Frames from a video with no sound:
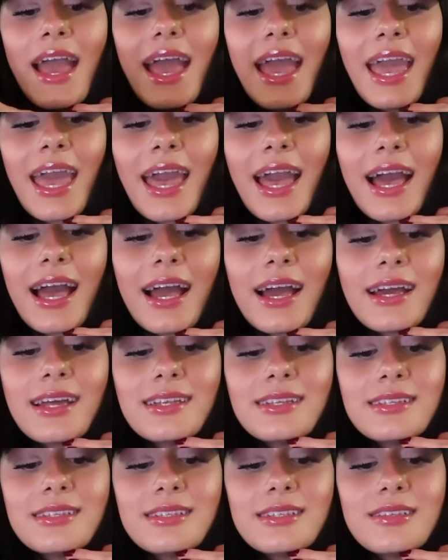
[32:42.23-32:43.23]

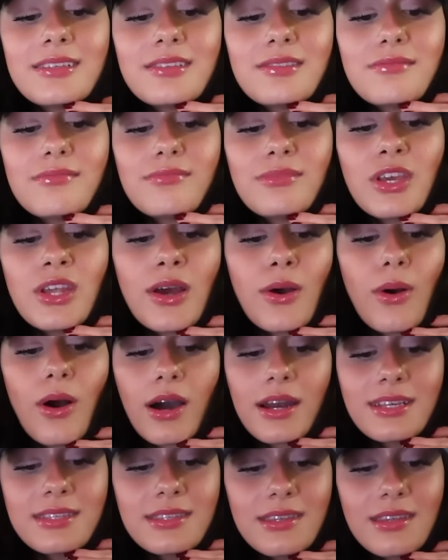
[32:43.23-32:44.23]
And you know,
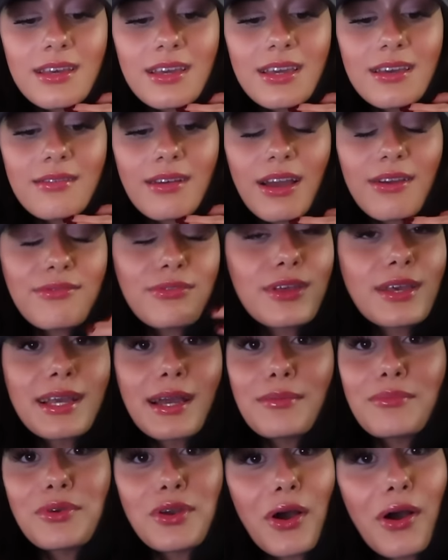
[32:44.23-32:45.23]
honestly, I feel like
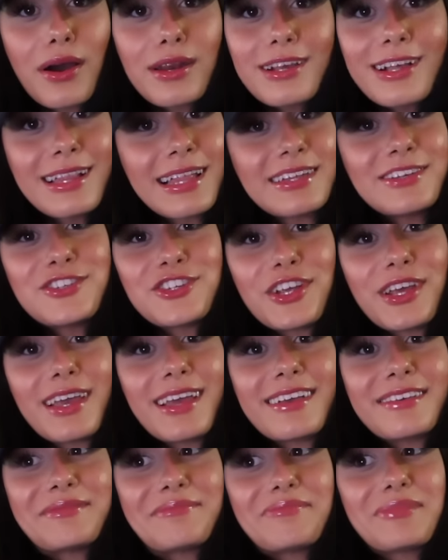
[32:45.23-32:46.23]
I'm not
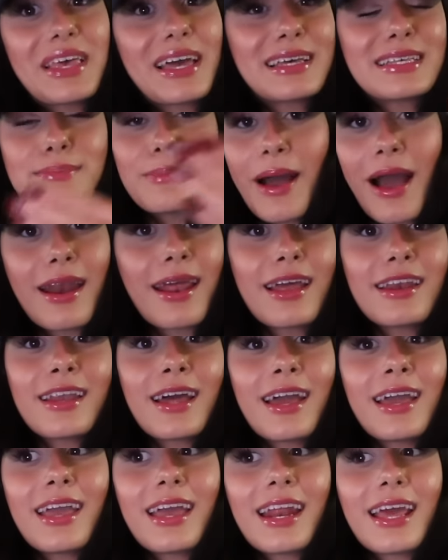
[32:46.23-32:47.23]
clenching as bad at
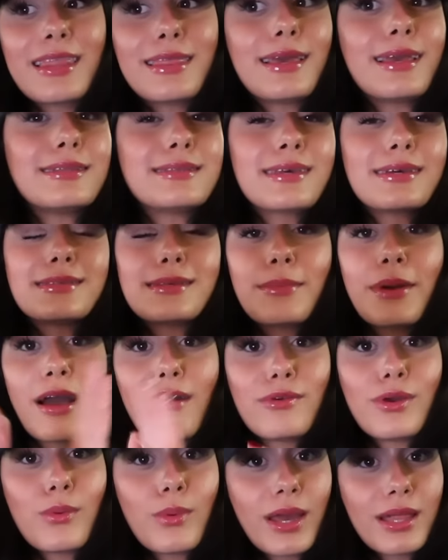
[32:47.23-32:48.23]
night. And I think it's because I'm
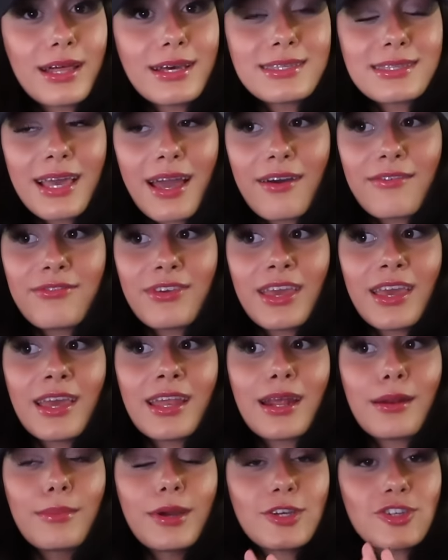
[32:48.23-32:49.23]
having way less
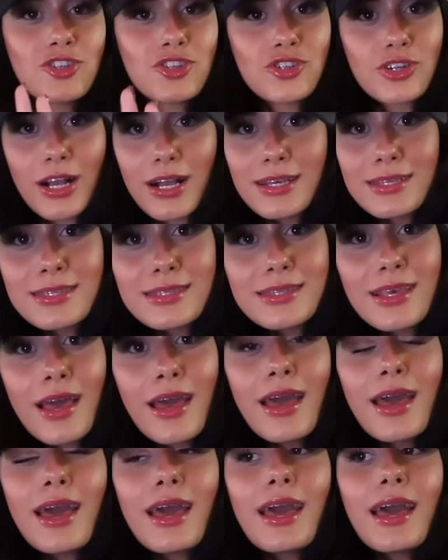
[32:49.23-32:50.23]
caffeine and my stress
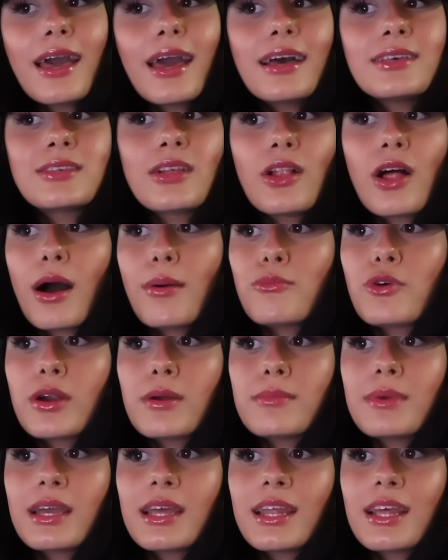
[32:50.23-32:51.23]
is a lot
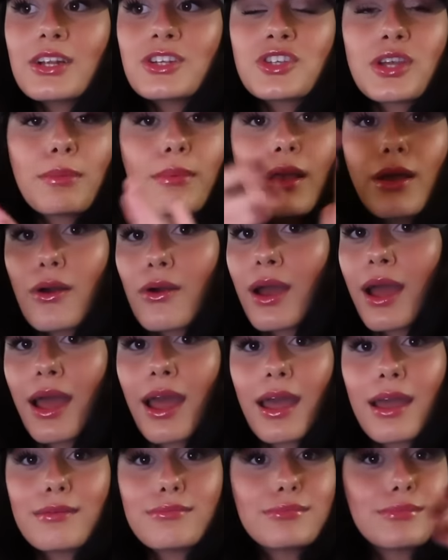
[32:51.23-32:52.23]
more managed. So I'm like,
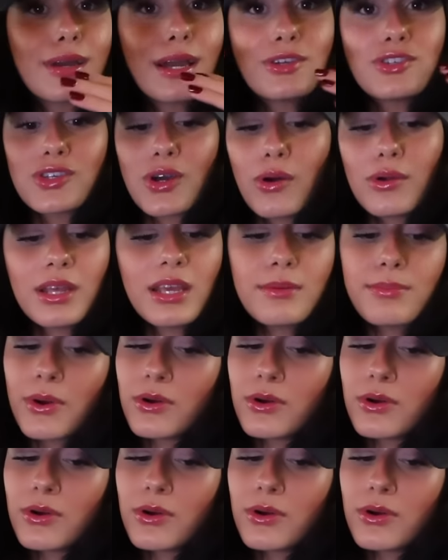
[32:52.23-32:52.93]
okay, I don't need